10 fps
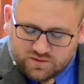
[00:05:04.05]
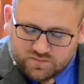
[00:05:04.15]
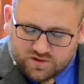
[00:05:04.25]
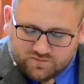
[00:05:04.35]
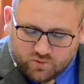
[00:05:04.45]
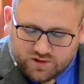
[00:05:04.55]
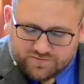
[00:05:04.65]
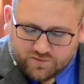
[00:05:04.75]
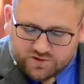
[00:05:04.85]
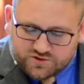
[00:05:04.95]
But avoid
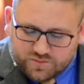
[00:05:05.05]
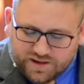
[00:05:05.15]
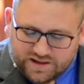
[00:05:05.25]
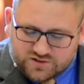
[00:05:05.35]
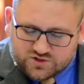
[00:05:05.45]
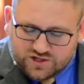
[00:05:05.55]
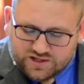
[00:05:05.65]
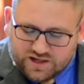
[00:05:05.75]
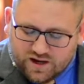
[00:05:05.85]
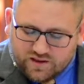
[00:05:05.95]
foolish debates,
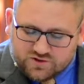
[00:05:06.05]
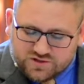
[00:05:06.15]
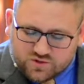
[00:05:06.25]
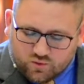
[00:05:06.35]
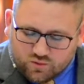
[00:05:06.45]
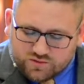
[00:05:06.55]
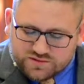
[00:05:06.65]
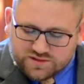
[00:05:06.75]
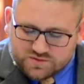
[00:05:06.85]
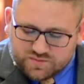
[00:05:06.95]
genealogies, quarrels,
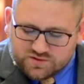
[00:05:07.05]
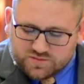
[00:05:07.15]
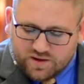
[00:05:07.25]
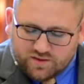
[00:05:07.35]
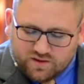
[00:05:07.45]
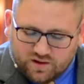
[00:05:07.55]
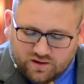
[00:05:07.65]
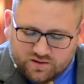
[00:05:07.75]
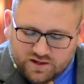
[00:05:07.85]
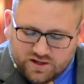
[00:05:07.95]
and disputes about the
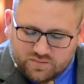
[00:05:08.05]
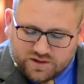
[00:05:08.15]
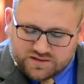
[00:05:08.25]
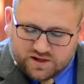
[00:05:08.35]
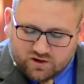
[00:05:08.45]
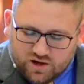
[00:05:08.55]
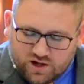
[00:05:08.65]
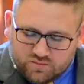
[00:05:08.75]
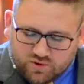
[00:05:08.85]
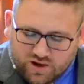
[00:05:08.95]
law, because they are
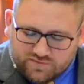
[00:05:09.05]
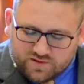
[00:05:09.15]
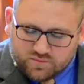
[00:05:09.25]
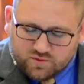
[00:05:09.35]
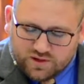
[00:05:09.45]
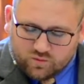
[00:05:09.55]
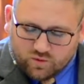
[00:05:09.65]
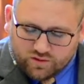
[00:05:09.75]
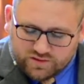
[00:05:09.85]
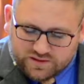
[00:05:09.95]
unprofitable and
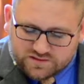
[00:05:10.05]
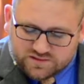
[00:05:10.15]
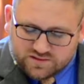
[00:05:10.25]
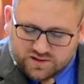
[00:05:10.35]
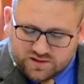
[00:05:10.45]
worthless.